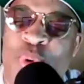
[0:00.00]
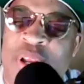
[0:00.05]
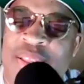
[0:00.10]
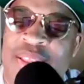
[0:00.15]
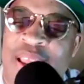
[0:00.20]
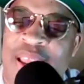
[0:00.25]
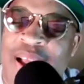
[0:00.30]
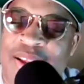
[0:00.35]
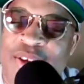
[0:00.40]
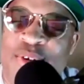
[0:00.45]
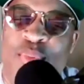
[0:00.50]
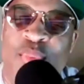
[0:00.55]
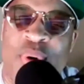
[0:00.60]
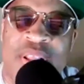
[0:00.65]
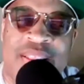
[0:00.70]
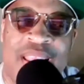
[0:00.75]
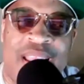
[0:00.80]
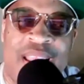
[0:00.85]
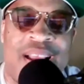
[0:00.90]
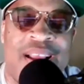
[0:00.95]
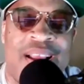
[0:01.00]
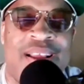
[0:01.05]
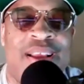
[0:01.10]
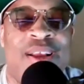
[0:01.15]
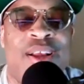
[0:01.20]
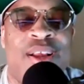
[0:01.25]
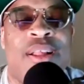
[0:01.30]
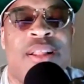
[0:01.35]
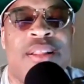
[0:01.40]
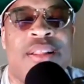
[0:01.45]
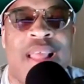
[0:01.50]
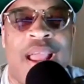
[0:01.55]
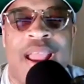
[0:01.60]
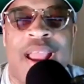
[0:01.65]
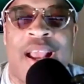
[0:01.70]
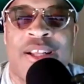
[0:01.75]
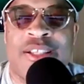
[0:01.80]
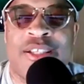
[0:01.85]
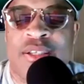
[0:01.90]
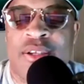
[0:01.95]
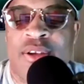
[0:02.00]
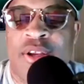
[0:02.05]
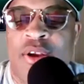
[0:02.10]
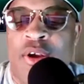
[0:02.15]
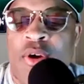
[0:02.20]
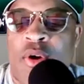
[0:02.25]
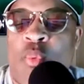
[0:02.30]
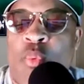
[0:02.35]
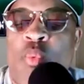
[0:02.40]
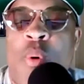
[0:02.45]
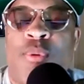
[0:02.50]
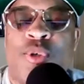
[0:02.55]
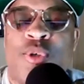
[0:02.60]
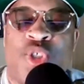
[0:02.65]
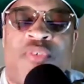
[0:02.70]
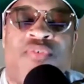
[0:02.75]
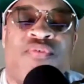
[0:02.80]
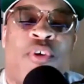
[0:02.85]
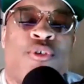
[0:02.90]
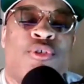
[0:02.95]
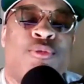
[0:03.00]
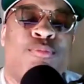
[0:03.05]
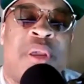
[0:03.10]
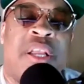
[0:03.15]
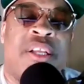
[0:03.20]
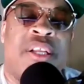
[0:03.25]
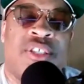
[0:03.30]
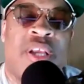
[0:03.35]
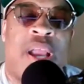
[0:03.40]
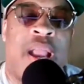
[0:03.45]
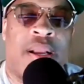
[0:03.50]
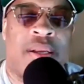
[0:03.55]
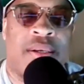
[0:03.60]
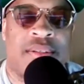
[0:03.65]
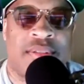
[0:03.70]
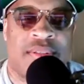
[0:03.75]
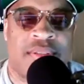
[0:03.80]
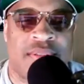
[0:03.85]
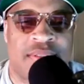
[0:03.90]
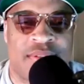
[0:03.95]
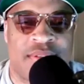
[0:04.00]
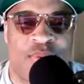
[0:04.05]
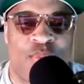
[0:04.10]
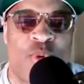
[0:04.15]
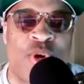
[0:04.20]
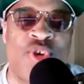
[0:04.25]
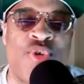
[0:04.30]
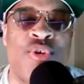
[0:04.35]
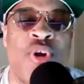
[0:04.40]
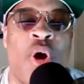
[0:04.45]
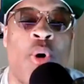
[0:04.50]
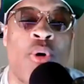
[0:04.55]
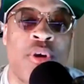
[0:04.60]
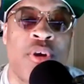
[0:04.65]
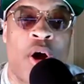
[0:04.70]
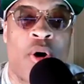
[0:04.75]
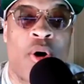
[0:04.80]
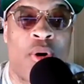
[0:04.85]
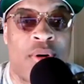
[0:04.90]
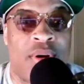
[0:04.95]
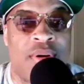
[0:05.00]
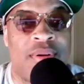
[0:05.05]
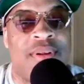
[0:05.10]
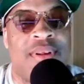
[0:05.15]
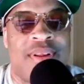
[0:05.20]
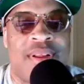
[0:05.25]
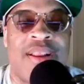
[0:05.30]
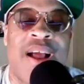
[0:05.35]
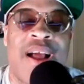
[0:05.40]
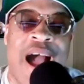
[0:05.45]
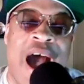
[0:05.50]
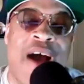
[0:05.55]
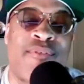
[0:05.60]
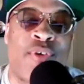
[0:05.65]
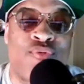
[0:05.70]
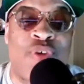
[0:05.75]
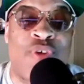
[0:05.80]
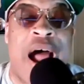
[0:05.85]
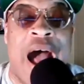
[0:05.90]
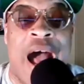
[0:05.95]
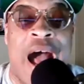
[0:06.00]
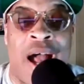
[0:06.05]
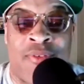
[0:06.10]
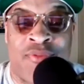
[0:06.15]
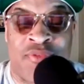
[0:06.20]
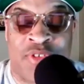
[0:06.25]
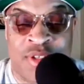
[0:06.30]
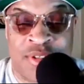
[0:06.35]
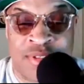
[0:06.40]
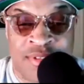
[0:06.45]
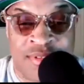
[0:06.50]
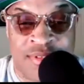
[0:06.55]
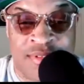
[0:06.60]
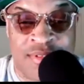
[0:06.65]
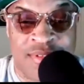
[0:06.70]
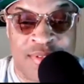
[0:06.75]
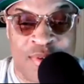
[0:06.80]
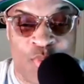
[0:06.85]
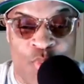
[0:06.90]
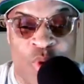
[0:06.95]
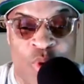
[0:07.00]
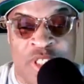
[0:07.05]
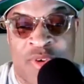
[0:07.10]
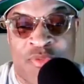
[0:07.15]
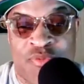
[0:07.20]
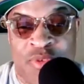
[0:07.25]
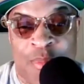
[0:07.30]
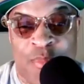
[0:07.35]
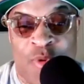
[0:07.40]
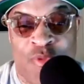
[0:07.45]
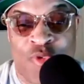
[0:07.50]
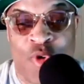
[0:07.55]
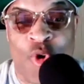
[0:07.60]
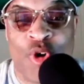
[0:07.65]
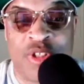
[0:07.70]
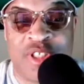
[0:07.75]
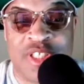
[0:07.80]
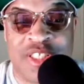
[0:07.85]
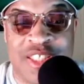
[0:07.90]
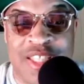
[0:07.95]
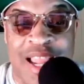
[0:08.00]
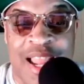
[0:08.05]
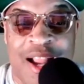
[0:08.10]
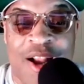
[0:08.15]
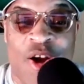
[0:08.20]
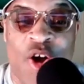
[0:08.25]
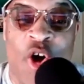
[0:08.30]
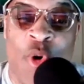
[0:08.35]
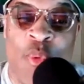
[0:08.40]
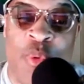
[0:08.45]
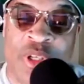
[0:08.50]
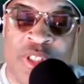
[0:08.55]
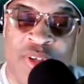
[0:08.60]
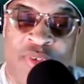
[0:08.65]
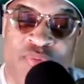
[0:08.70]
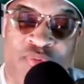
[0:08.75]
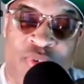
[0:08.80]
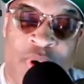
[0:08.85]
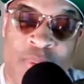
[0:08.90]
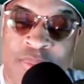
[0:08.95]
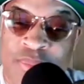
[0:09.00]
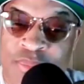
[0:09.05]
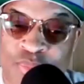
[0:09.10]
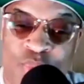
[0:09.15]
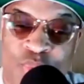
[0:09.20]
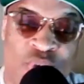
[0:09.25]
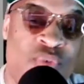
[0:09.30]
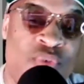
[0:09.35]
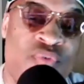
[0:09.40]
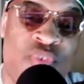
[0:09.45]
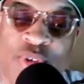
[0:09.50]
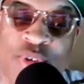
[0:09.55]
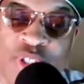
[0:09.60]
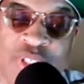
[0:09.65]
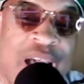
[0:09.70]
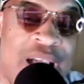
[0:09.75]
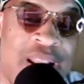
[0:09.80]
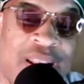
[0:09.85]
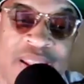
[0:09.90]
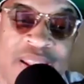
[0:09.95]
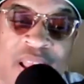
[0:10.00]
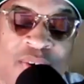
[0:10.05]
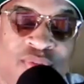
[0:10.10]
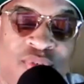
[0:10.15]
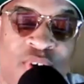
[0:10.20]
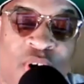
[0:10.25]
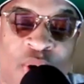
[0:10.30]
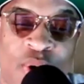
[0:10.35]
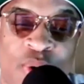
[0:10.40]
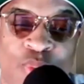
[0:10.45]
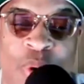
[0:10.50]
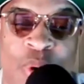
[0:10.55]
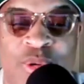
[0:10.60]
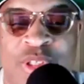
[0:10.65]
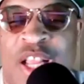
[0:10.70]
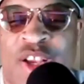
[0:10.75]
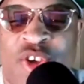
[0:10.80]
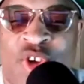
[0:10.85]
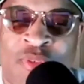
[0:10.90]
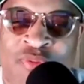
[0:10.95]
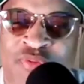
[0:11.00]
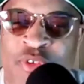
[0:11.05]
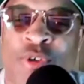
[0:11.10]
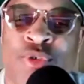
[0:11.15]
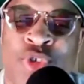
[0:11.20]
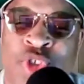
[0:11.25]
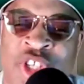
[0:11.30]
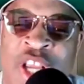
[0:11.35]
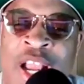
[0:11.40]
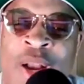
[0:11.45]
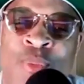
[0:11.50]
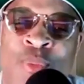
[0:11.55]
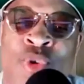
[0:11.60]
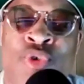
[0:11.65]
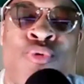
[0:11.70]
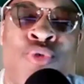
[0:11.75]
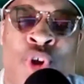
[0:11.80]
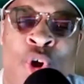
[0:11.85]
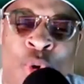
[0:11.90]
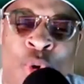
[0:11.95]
you went there. Daz, what was your first big check? When you know, y'all, I've arrived. Was it from a royalty check or was it from when you first signed to Death Row? What was like your first check when you